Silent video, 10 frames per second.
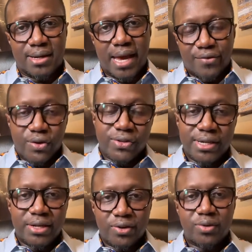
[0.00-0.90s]

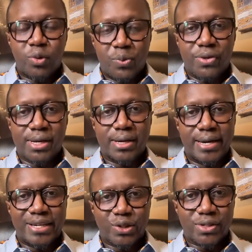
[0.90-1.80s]
diversity could represent
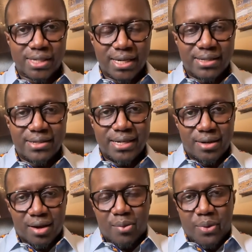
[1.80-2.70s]
an extra skill
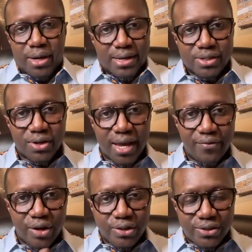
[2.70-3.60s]
in a company that's not
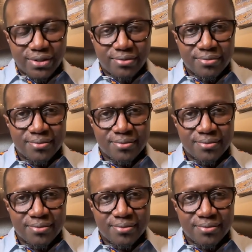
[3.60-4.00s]
diverse.